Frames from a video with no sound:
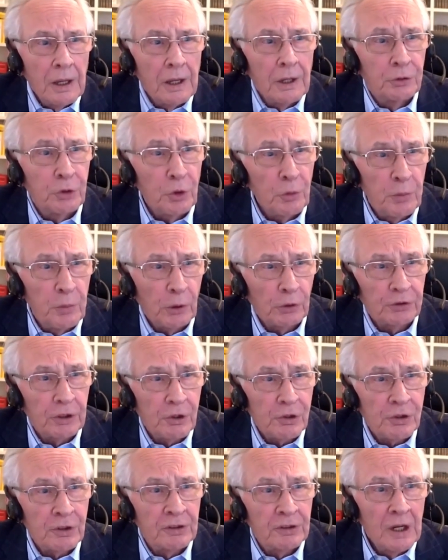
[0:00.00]
two
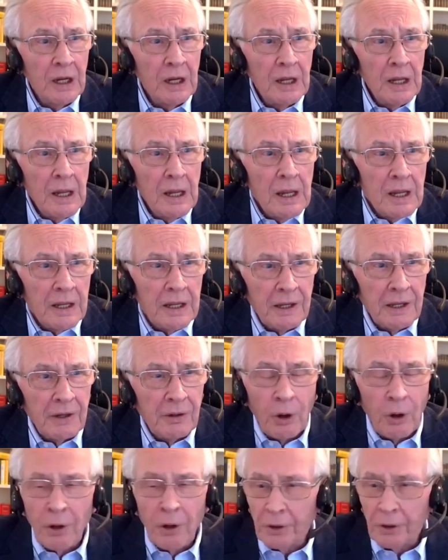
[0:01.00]
positions. In
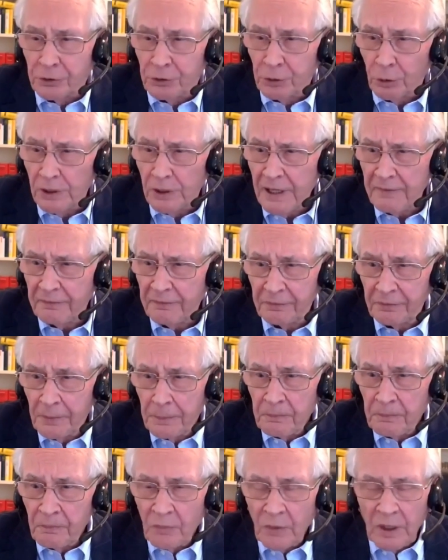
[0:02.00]
order to live
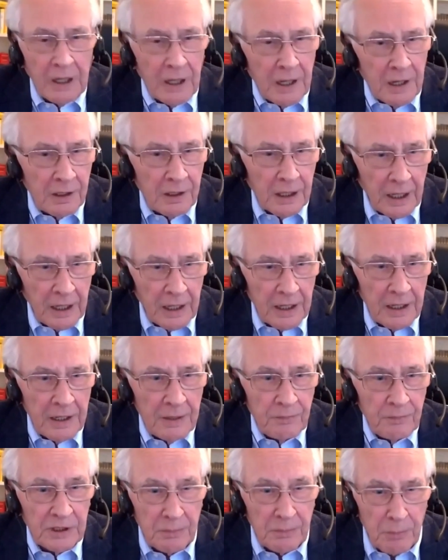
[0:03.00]
in a
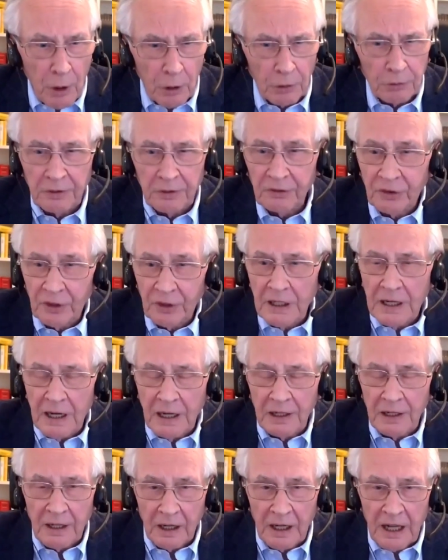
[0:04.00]
democracy,
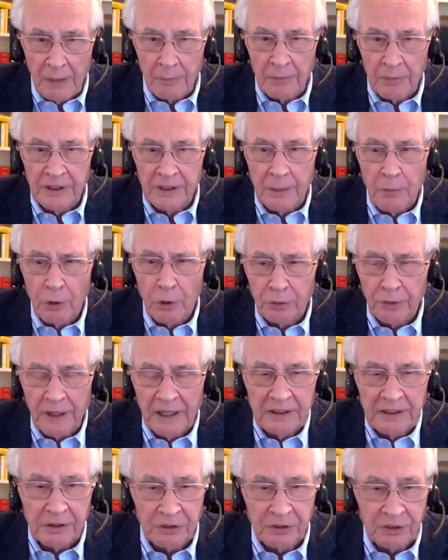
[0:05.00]
in a common
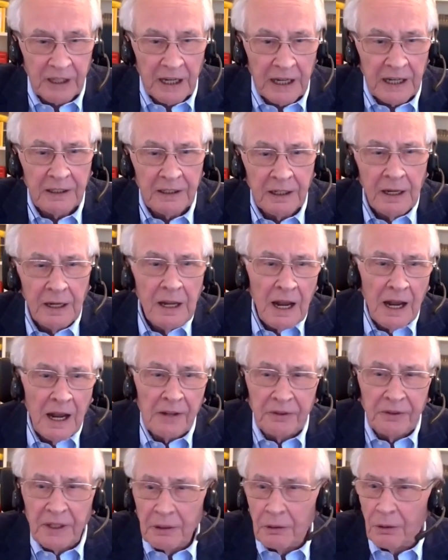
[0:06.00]
democratic state, I
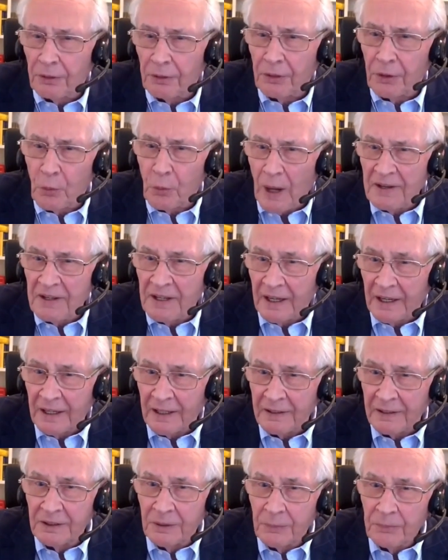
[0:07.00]
think on the one
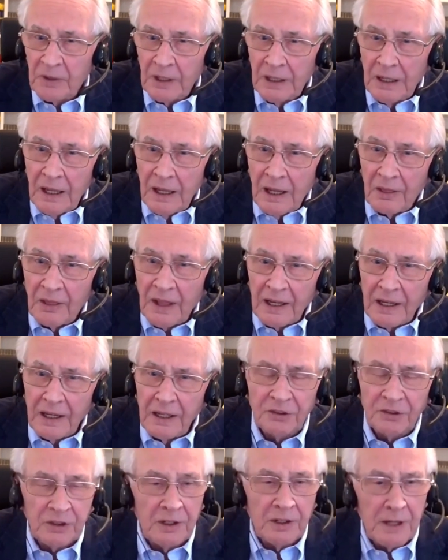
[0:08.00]
hand, there
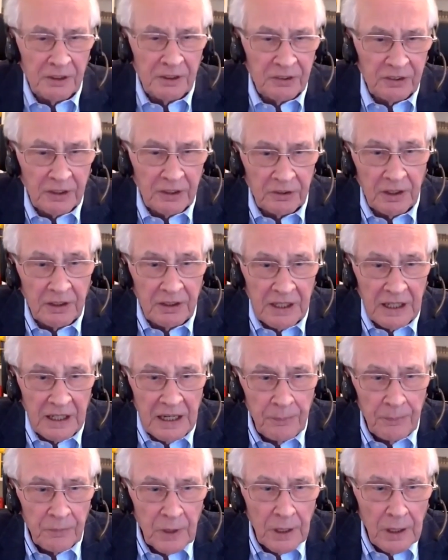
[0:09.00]
is a
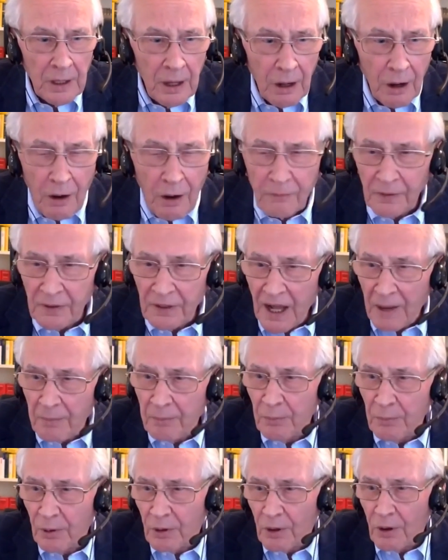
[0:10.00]
necessity of a
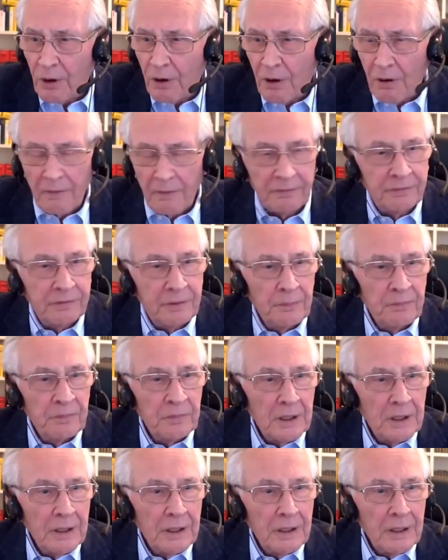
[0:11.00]
number of
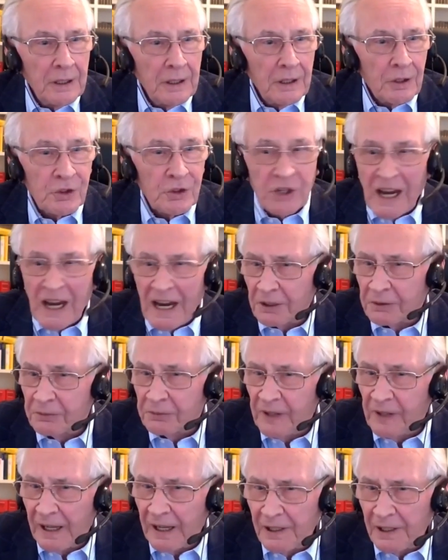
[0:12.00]
shared
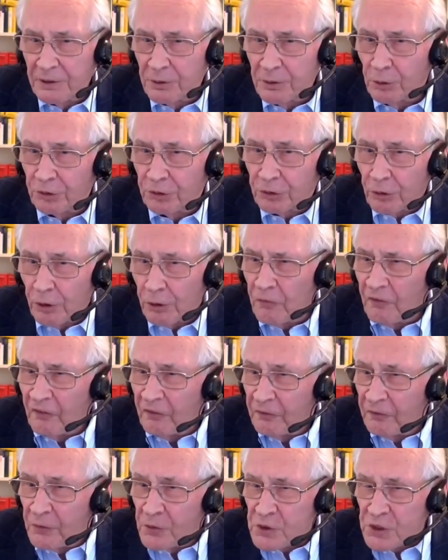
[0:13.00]
values or
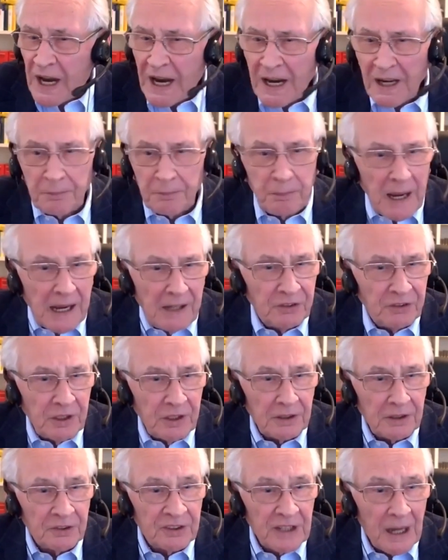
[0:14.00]
shared
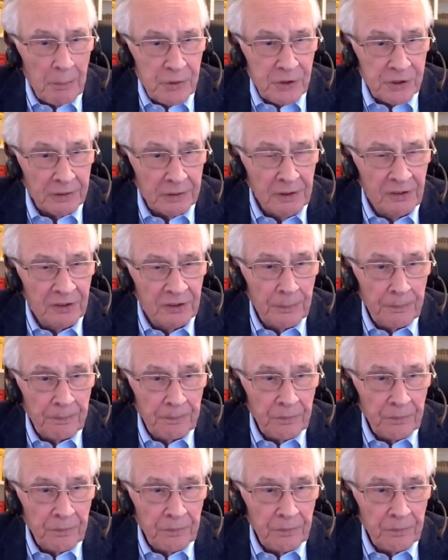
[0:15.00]
basic assumptions